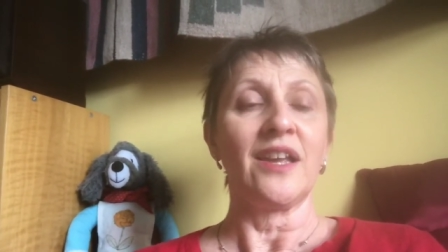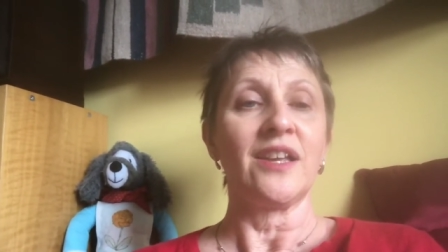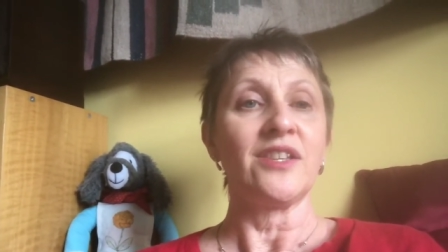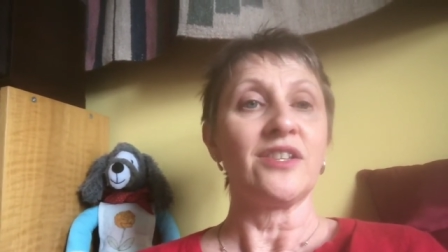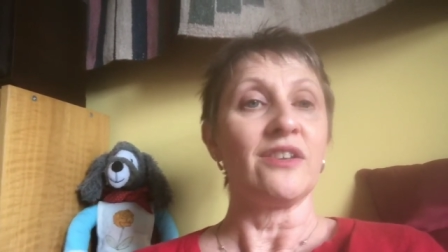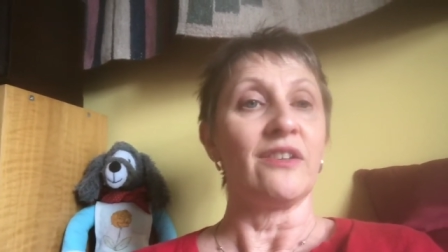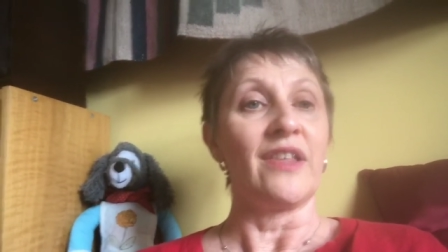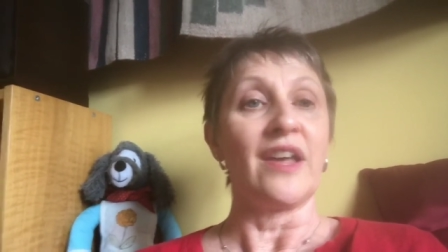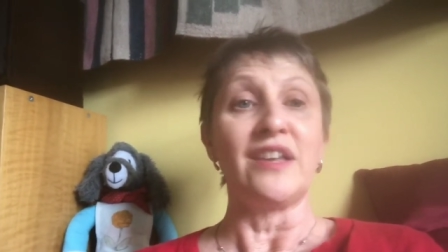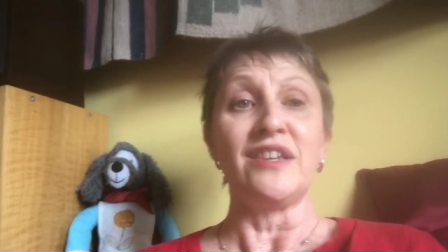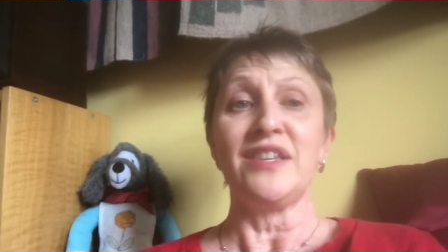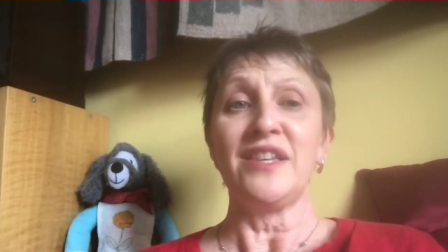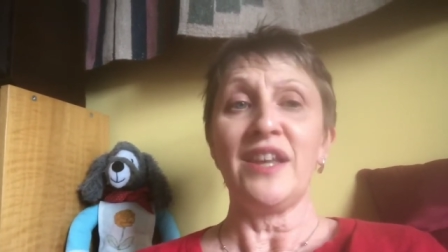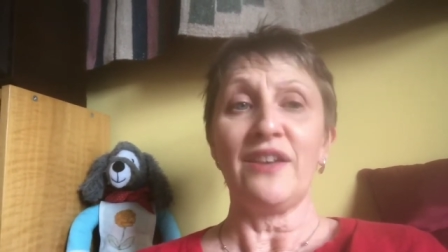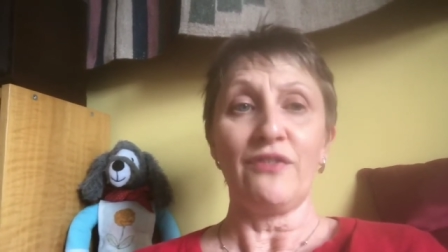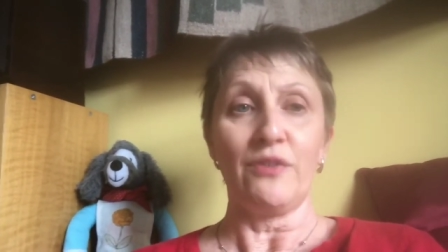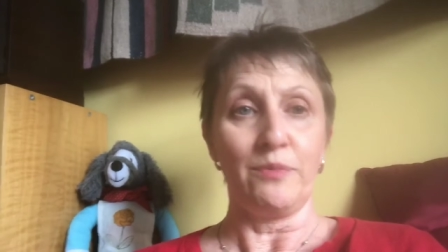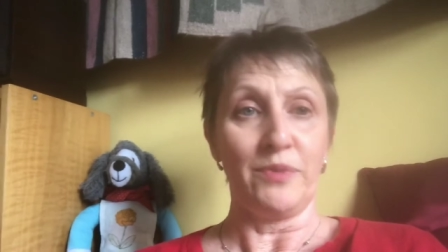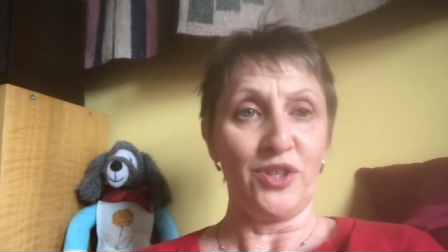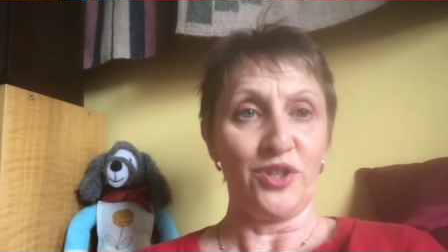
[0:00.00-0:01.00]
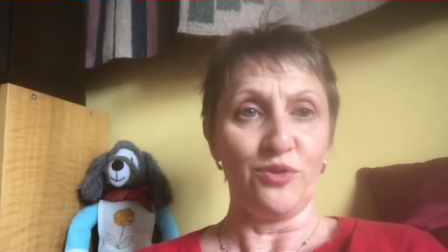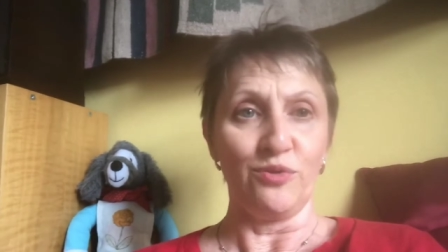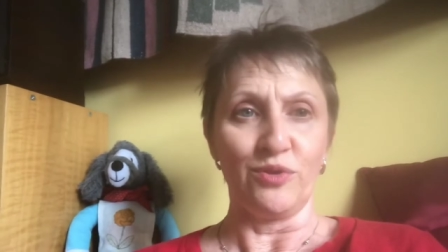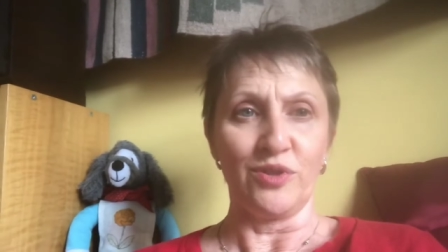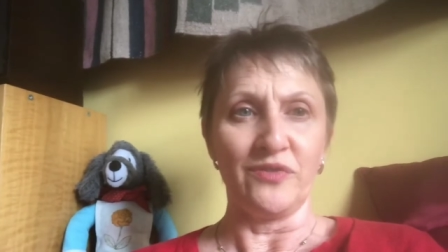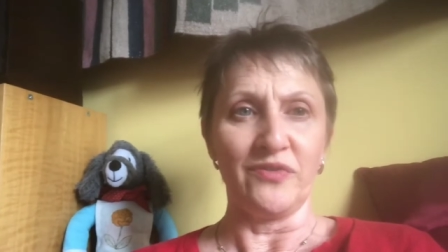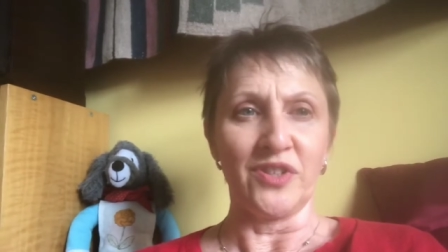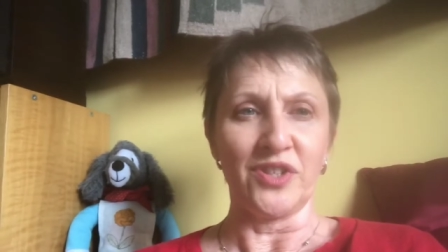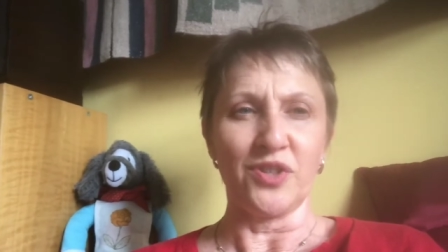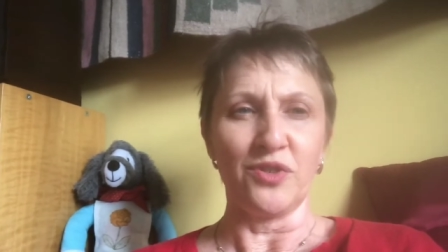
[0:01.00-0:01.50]
so they'll never be short
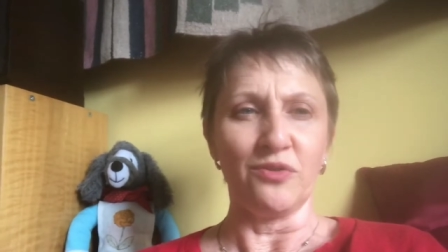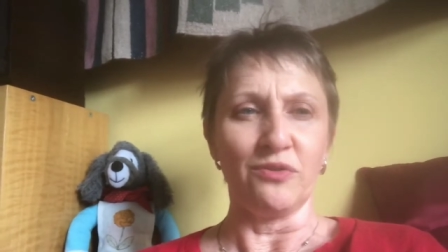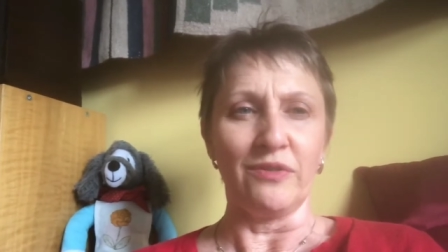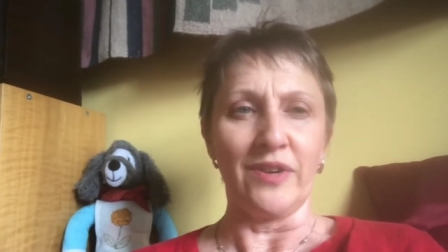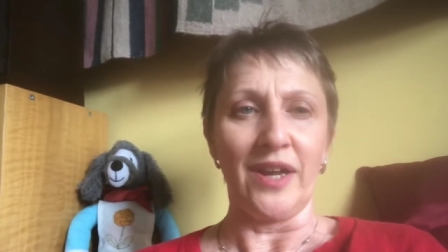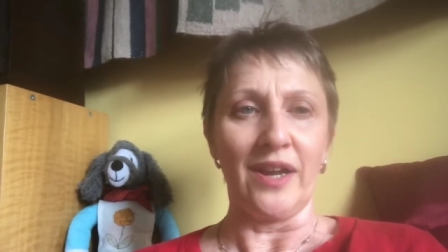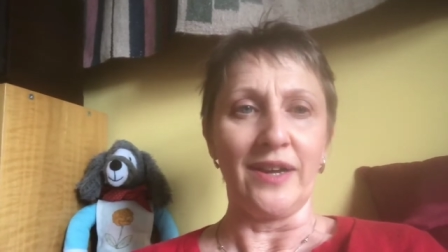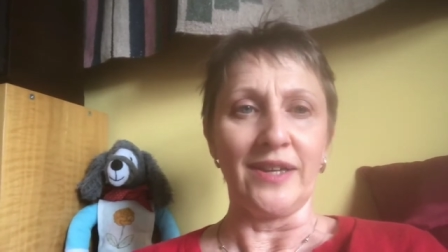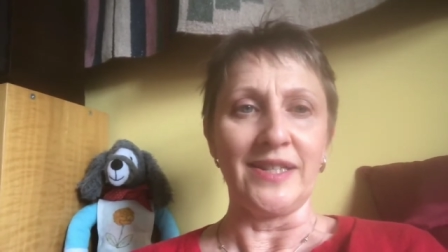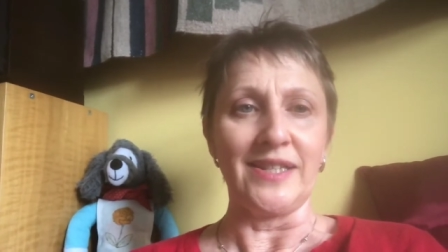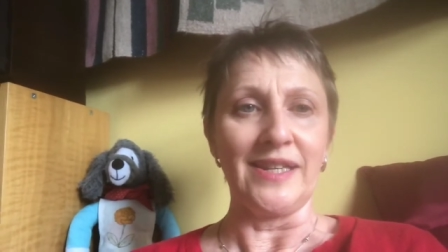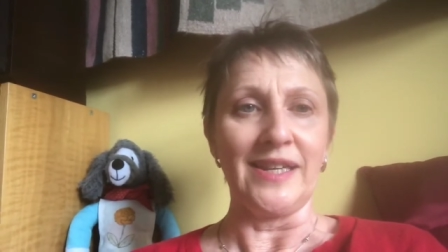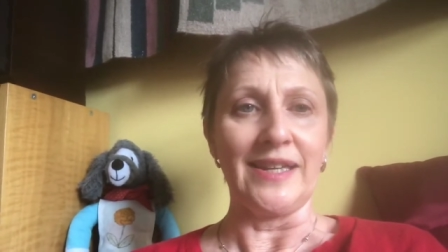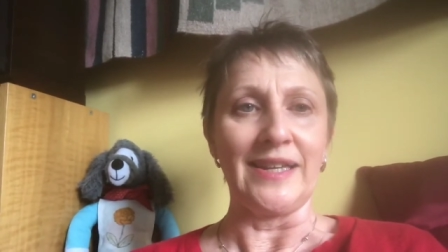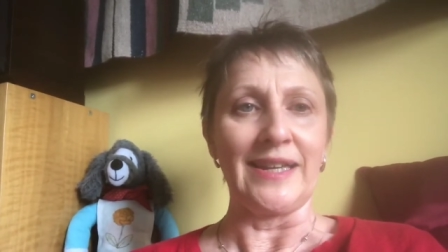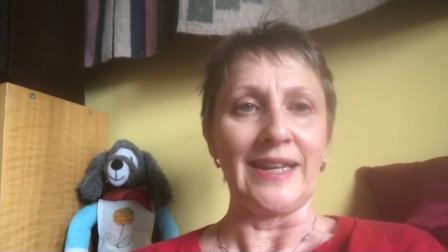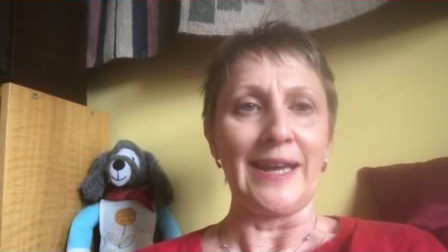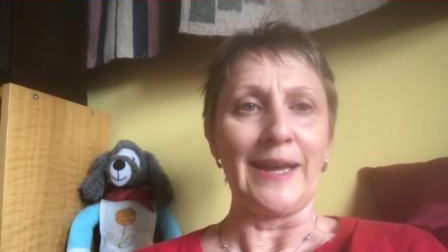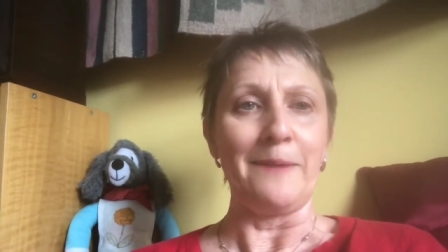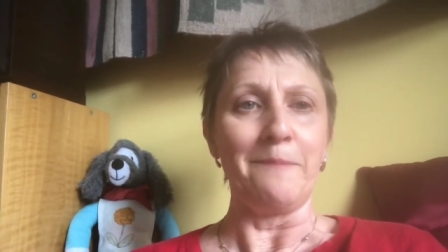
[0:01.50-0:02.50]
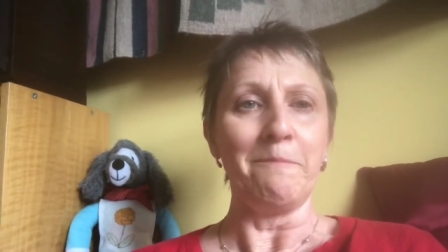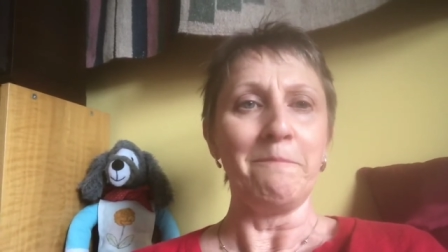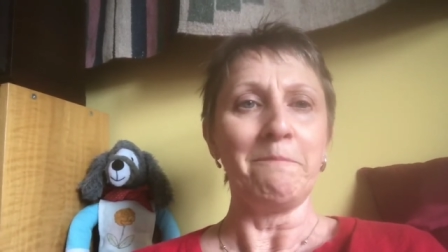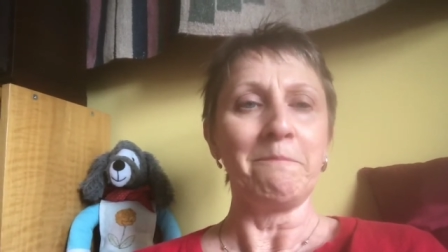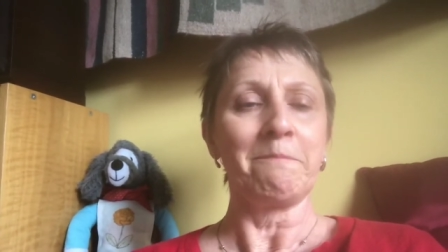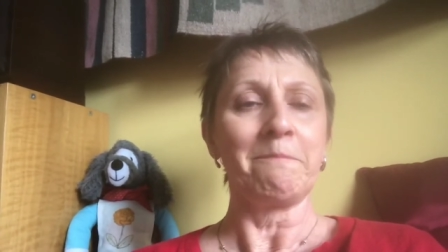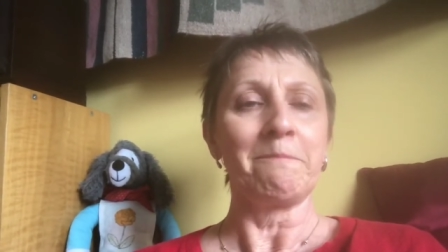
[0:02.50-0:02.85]
of a story idea again